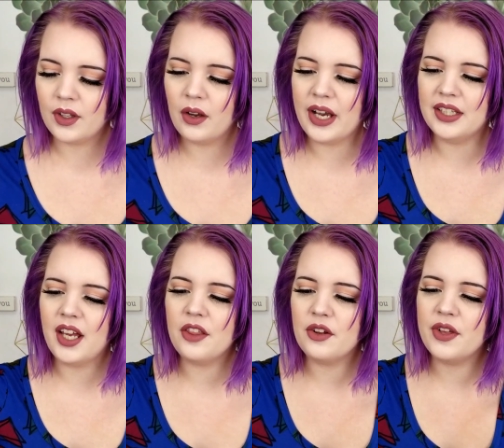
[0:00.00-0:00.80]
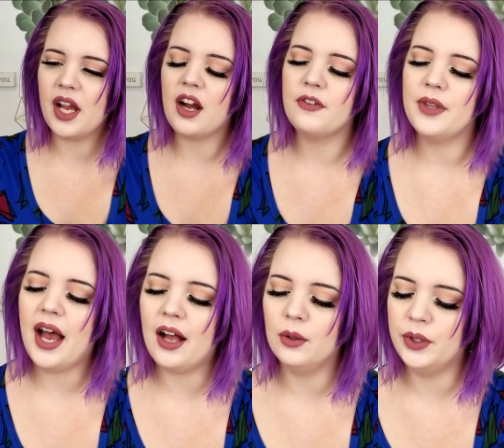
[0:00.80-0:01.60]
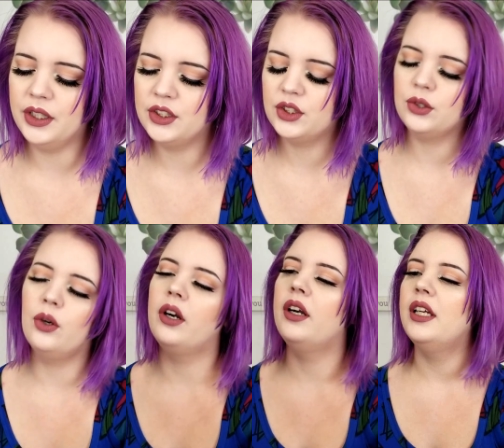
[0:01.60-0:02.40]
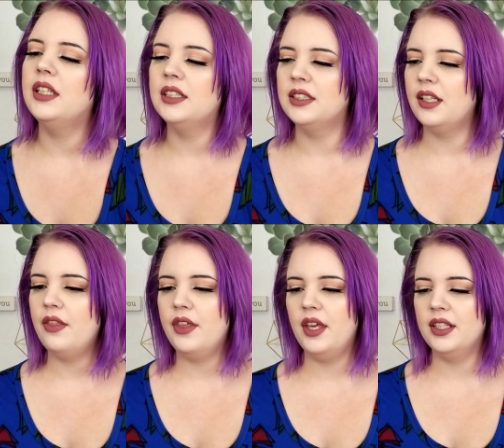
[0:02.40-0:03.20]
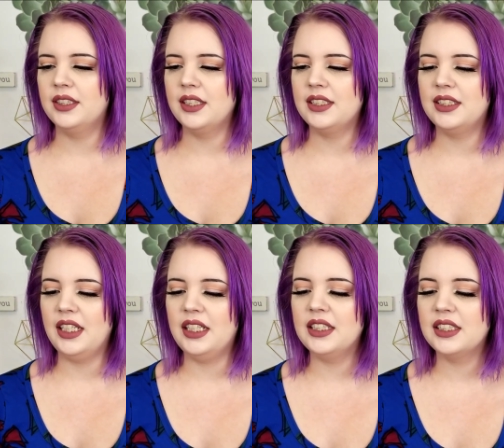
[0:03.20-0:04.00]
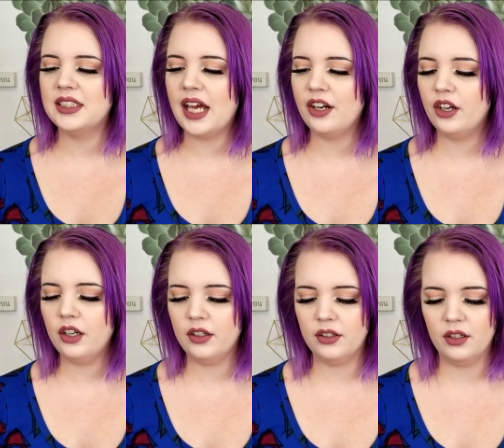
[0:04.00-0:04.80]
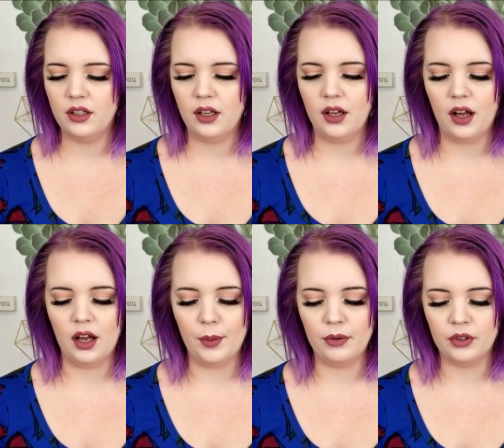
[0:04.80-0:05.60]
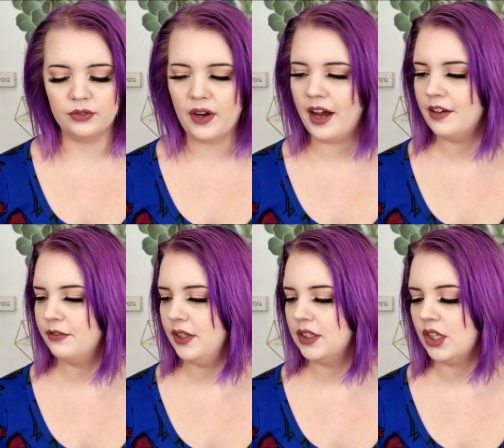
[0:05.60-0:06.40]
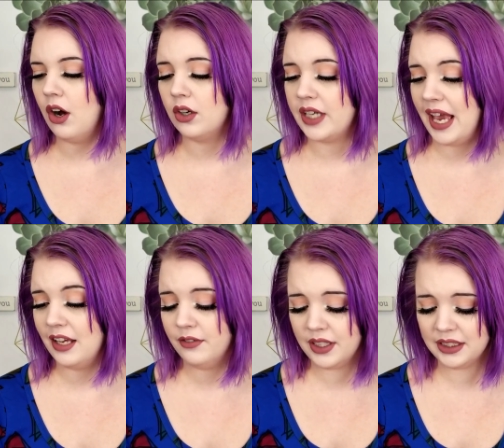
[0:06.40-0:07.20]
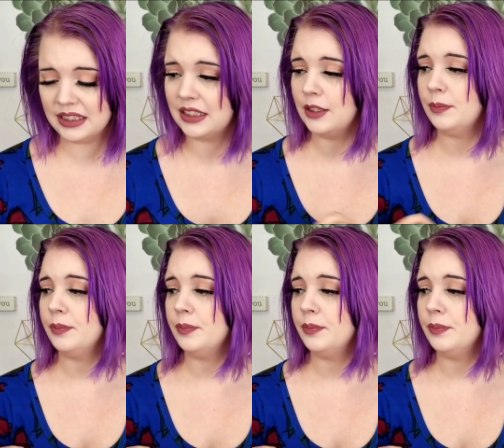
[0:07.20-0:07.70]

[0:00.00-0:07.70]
Okay, the other thing I got from the Halloween store is this scene setter, over 5 feet tall canvas.